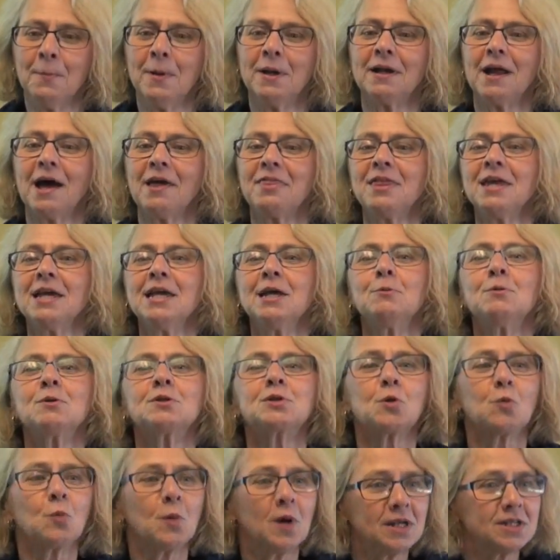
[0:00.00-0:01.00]
But I think it
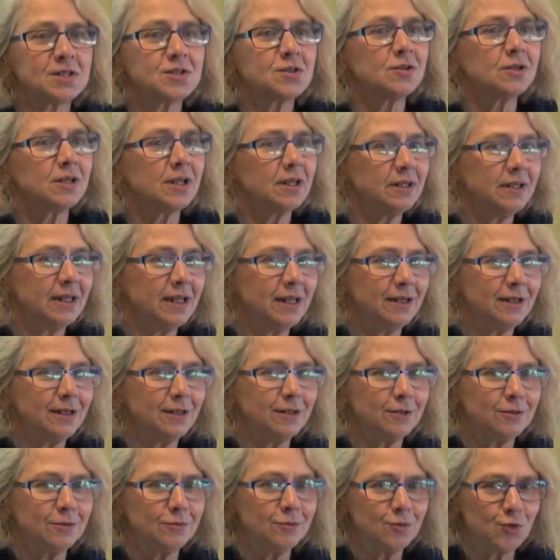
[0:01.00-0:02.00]
was a Western
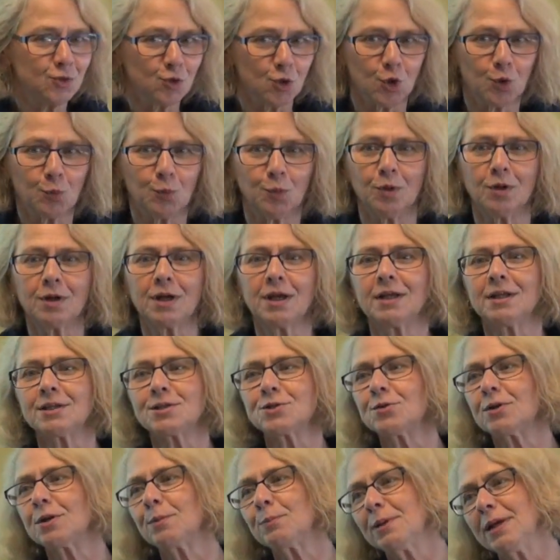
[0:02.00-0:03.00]
Canadian joke book, and it
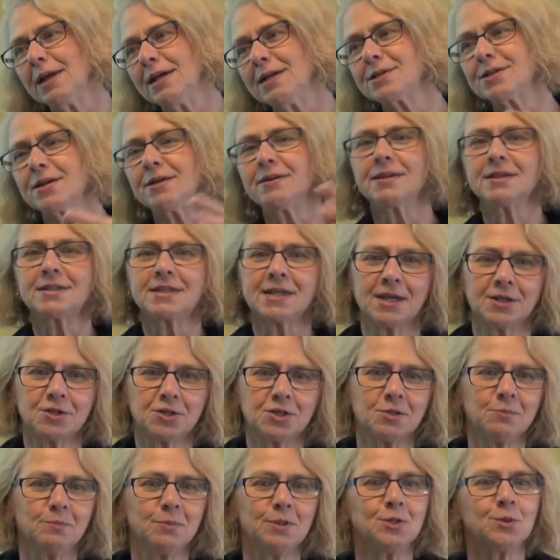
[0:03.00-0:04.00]
sort of plays on the
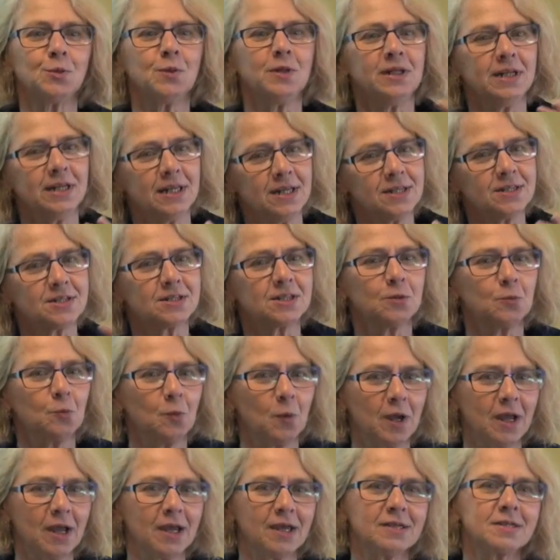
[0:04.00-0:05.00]
tension between East and
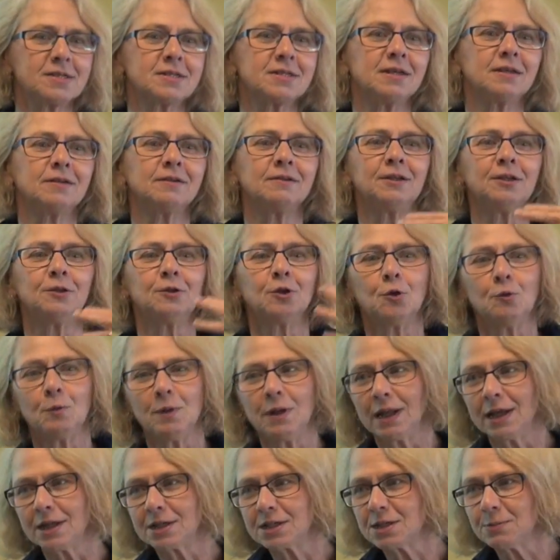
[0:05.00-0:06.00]
West. And, you know,
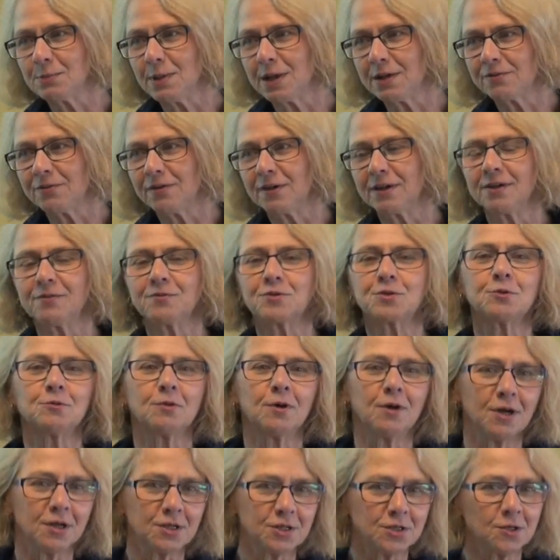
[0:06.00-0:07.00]
we like to make fun of
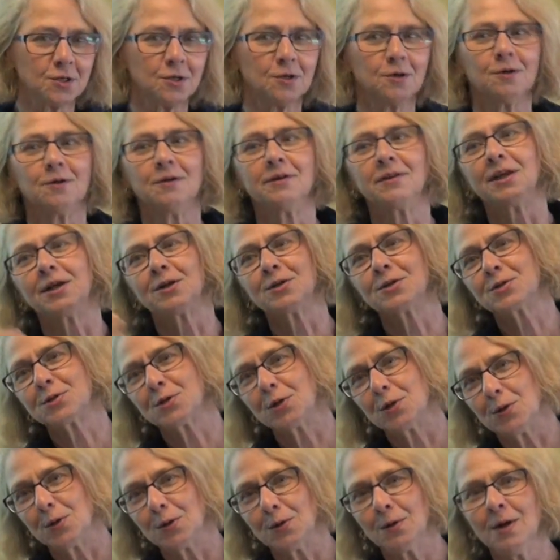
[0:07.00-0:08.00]
Toronto, and they're
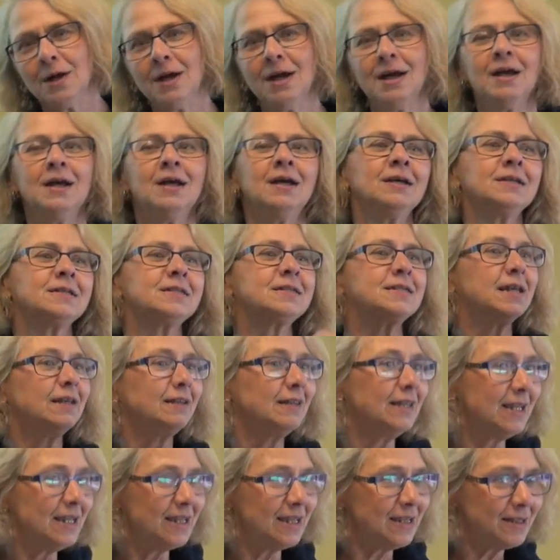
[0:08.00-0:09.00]
so
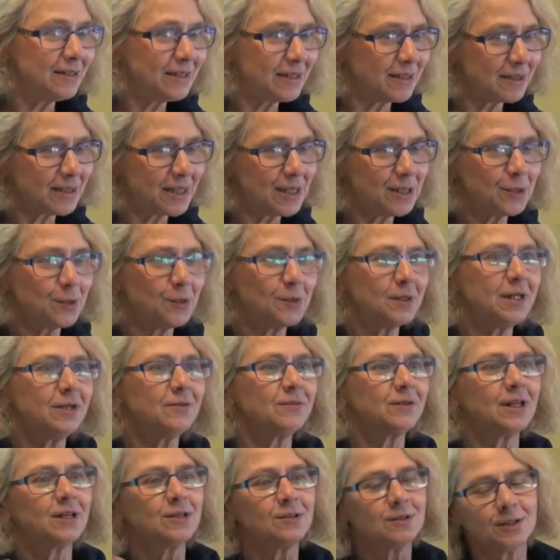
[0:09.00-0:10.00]
silly that they don't
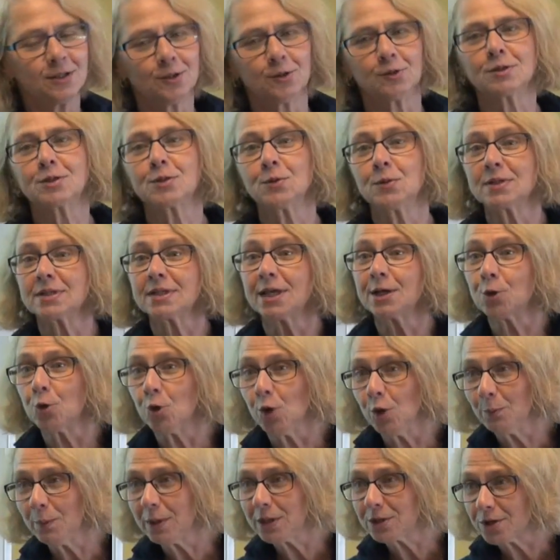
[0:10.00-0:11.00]
even, uh, you know, so it's like
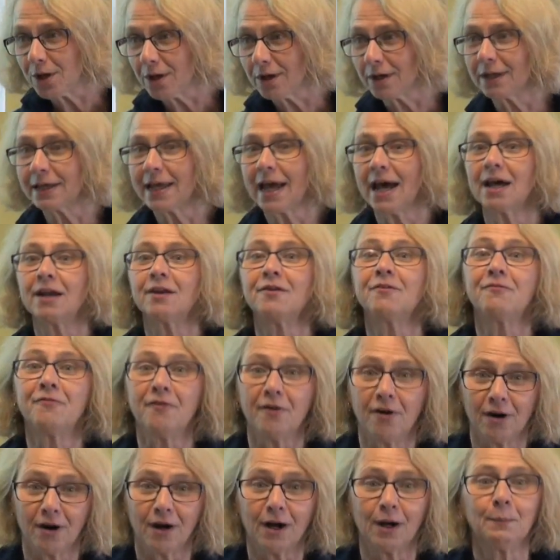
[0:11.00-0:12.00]
old MacDonald had a
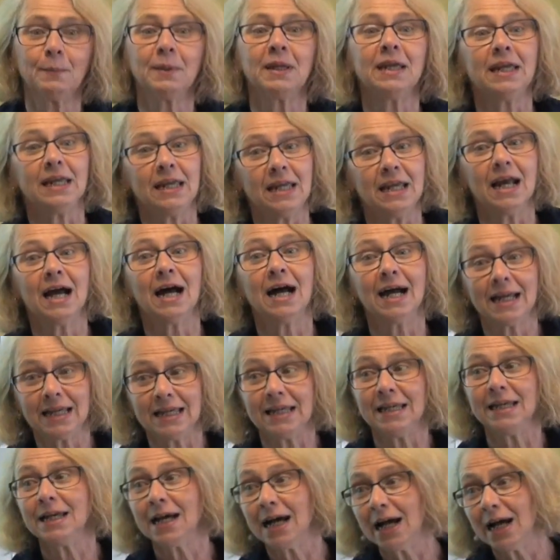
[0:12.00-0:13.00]
farm, E I
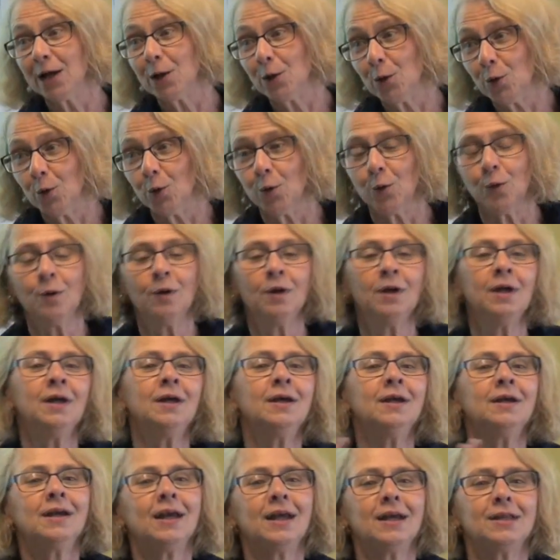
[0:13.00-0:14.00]
E I O.
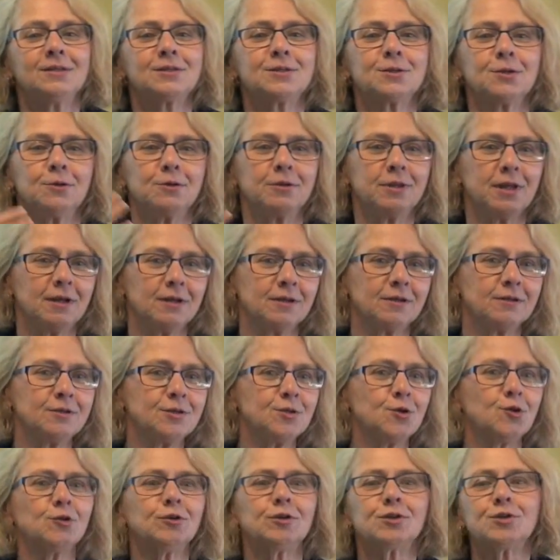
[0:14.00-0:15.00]
And so then
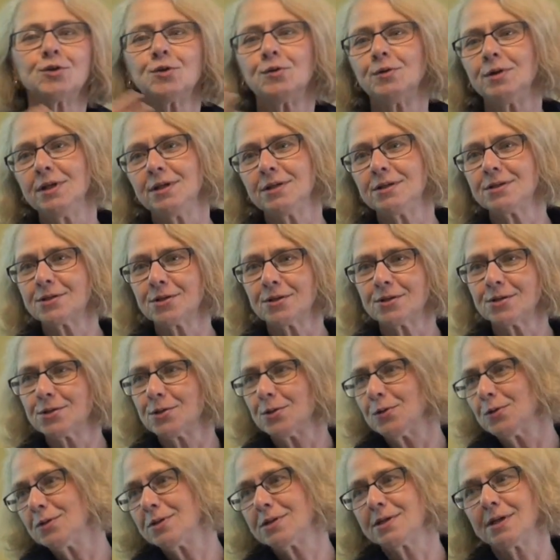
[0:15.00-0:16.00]
Torontonians are
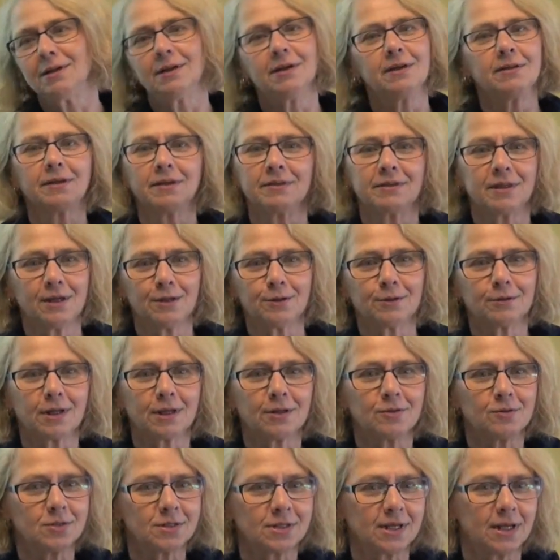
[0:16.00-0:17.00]
so silly that they don't
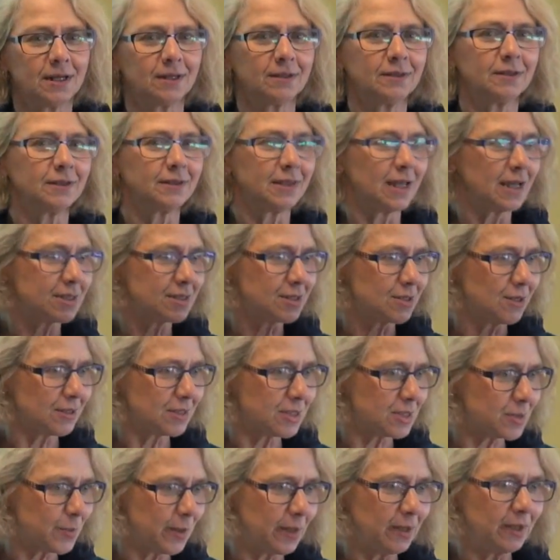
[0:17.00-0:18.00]
understand that that's
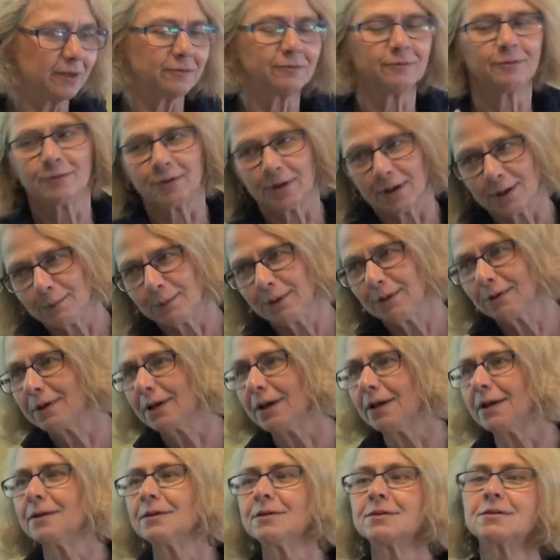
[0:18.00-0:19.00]
not the spelling from farm.
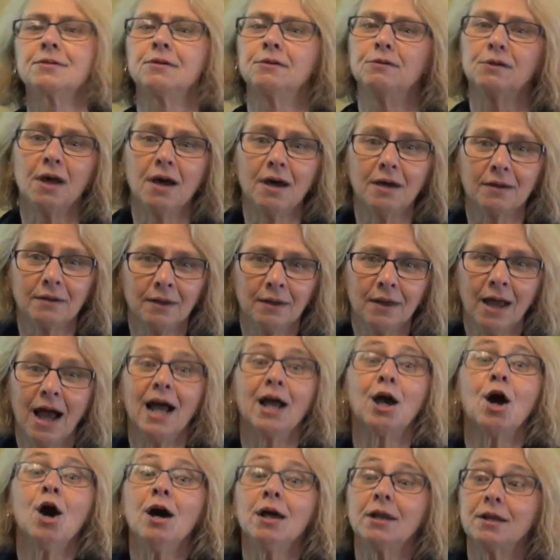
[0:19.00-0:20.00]
Okay, so not,
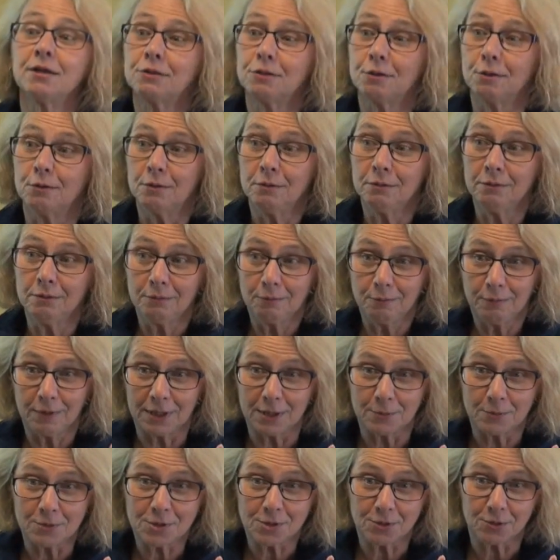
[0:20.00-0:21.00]
I got it though
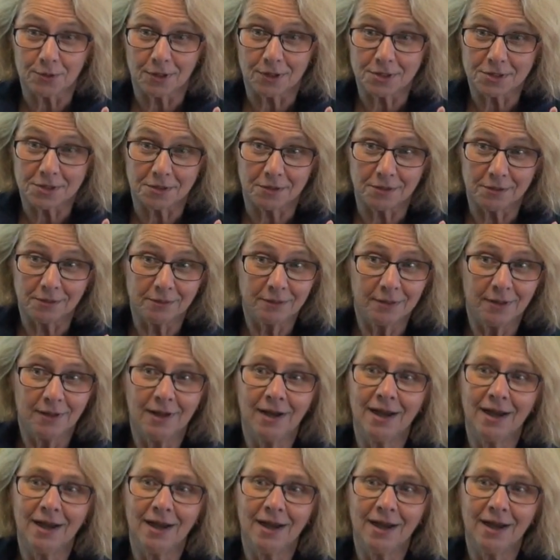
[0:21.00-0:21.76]
when it was Toronto.